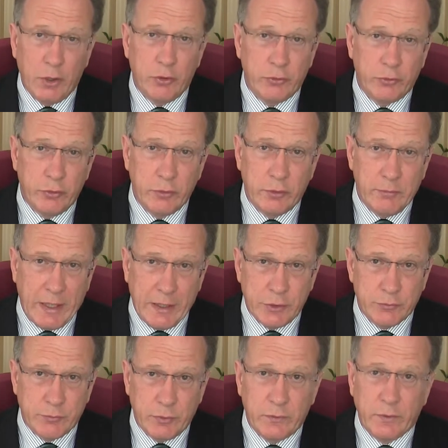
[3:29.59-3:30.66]
who do the
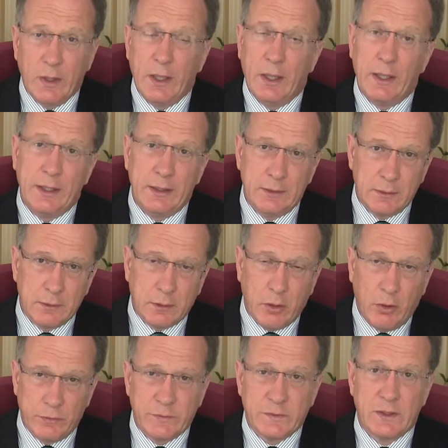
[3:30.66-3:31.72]
management in
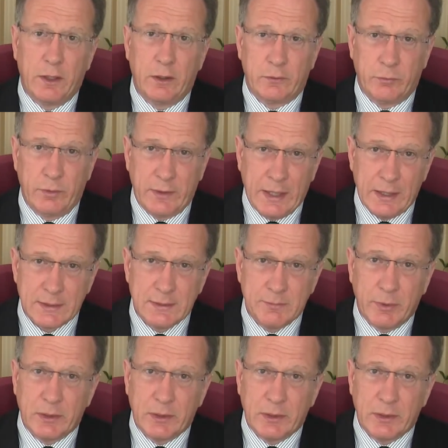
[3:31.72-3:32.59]
concert with us,